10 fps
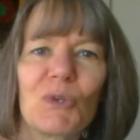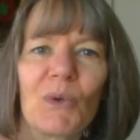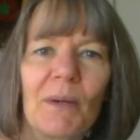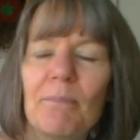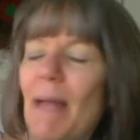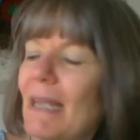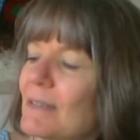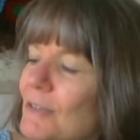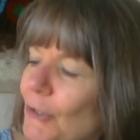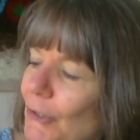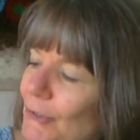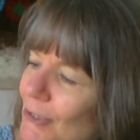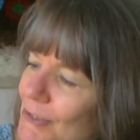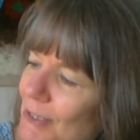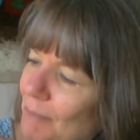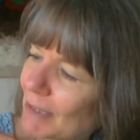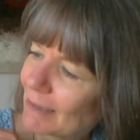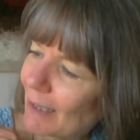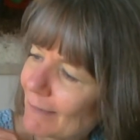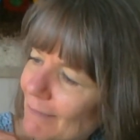or a bed skirt or something
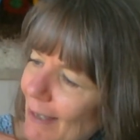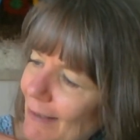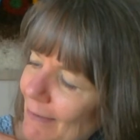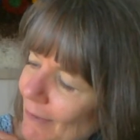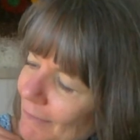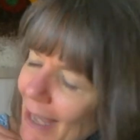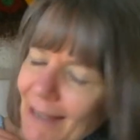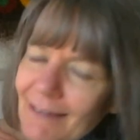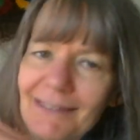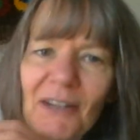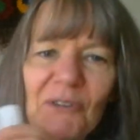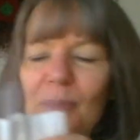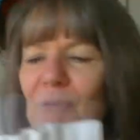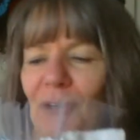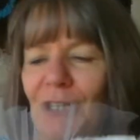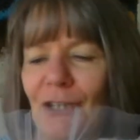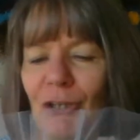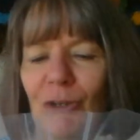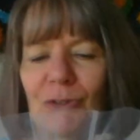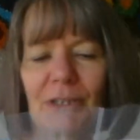like that. I thought that would be really
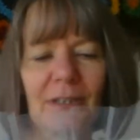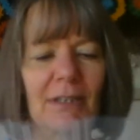cute.